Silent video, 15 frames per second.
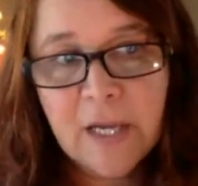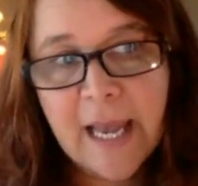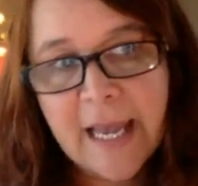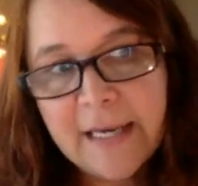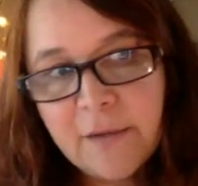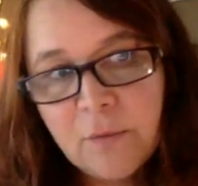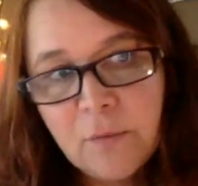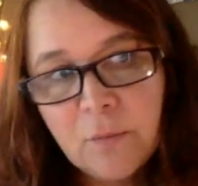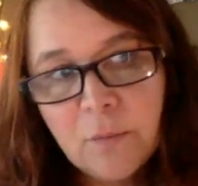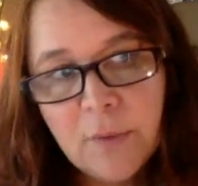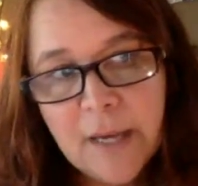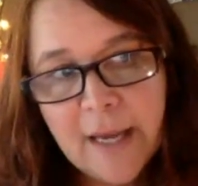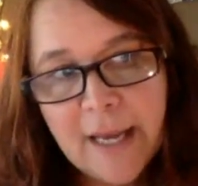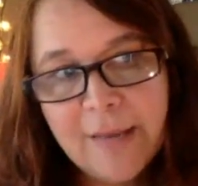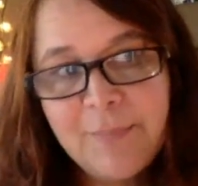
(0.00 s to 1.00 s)

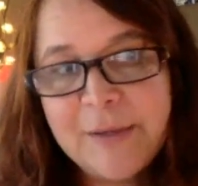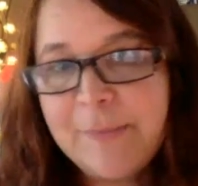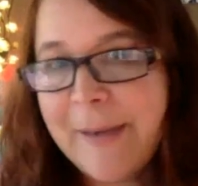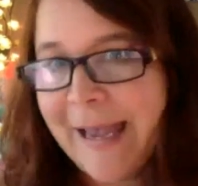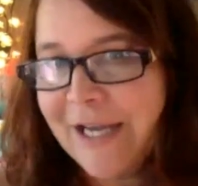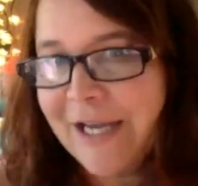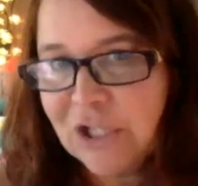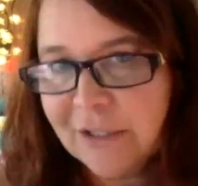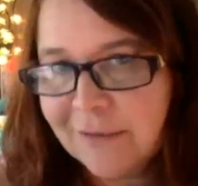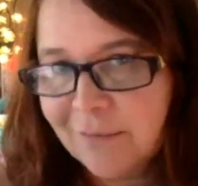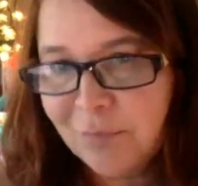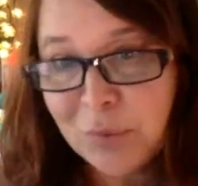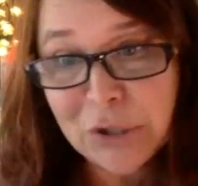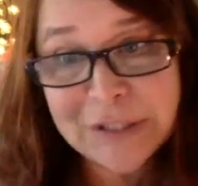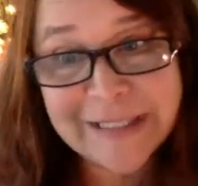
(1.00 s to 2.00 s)
And be patient.
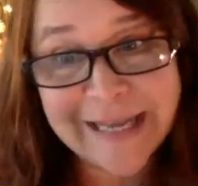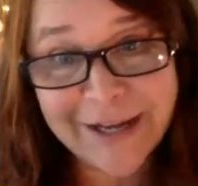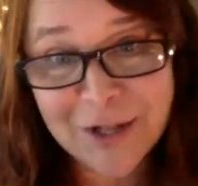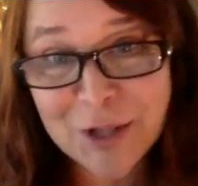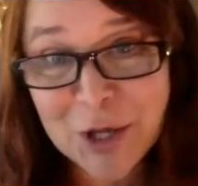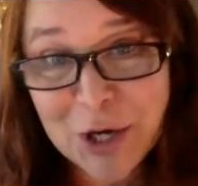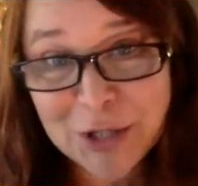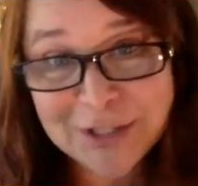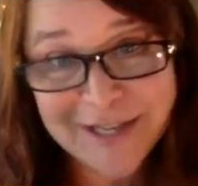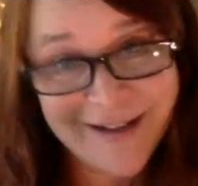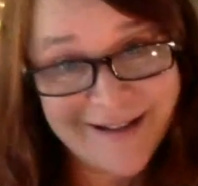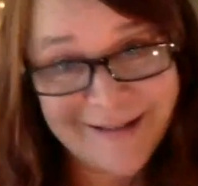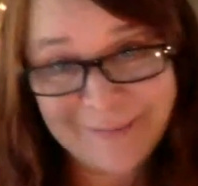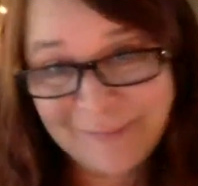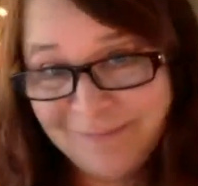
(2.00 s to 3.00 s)
Books take a long
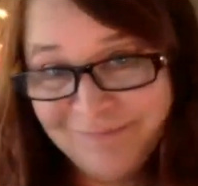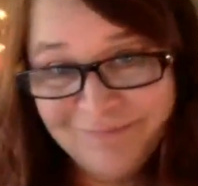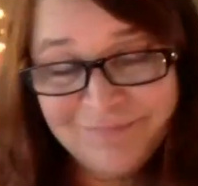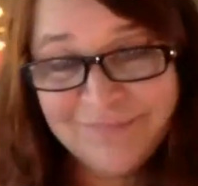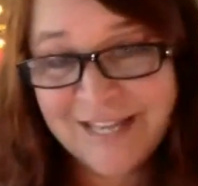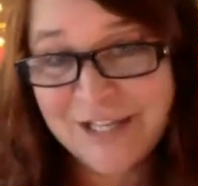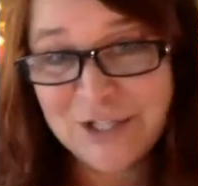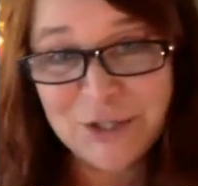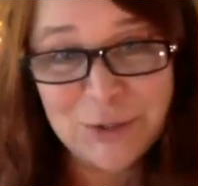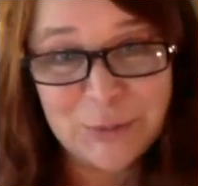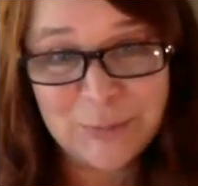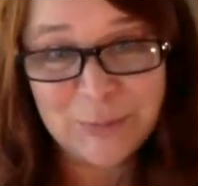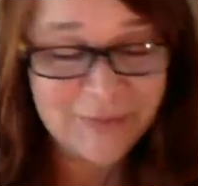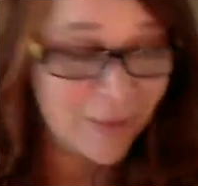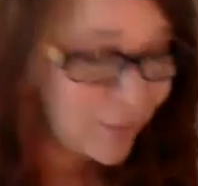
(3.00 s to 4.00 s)
time. They do.
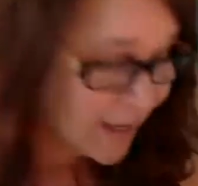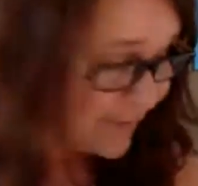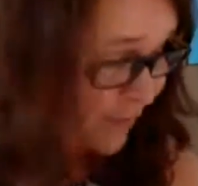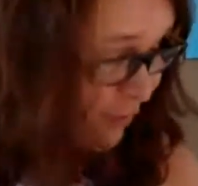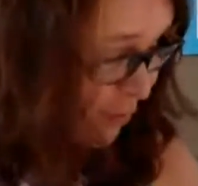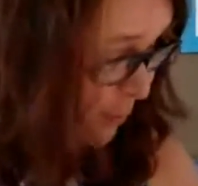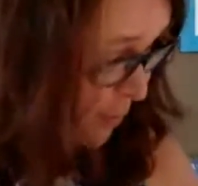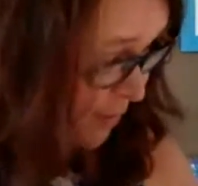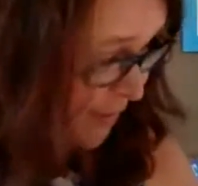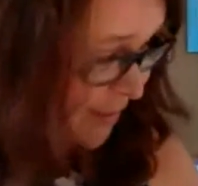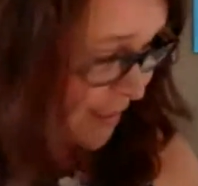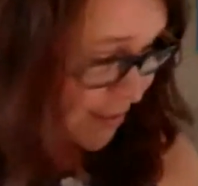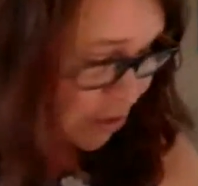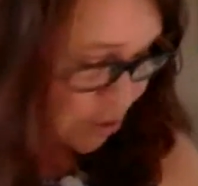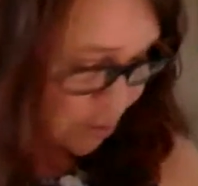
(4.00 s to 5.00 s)
And one of those books
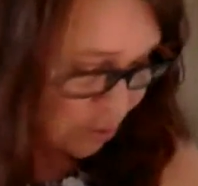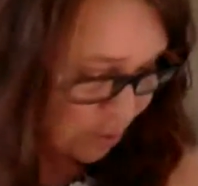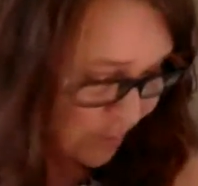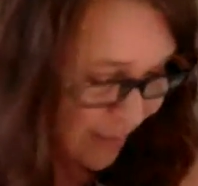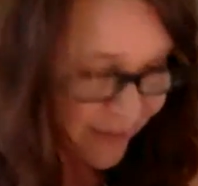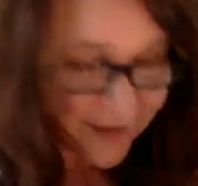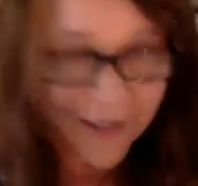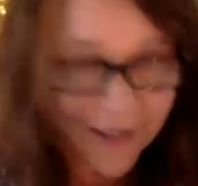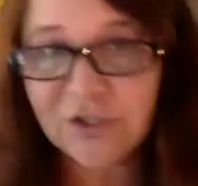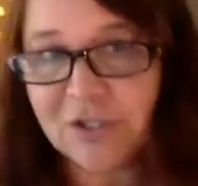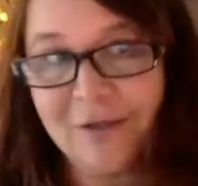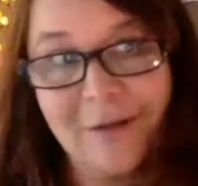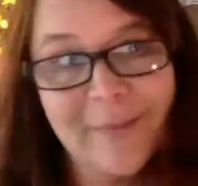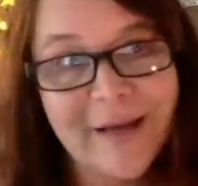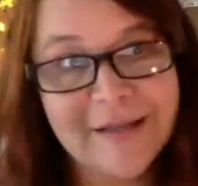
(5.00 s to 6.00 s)
that I showed you back there
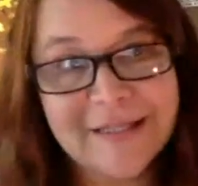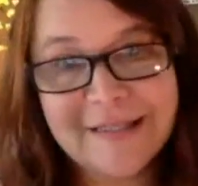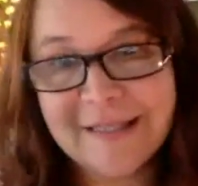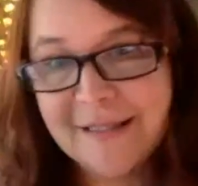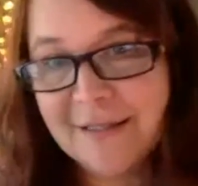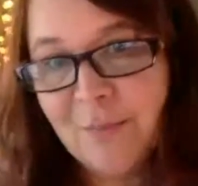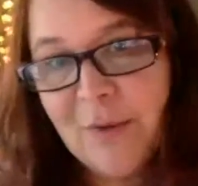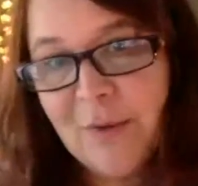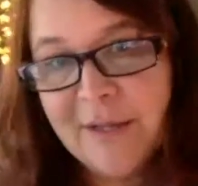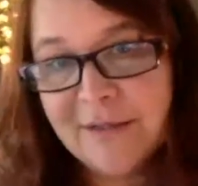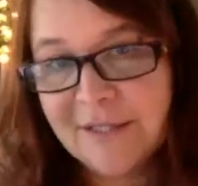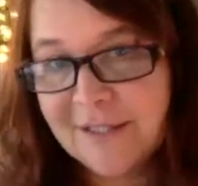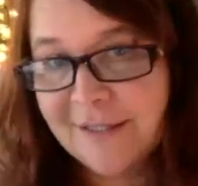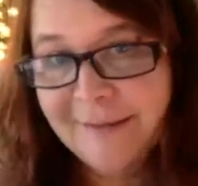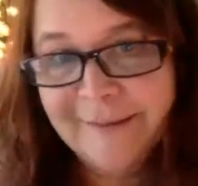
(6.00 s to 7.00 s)
took about 6
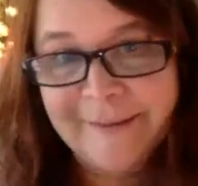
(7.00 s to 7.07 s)
months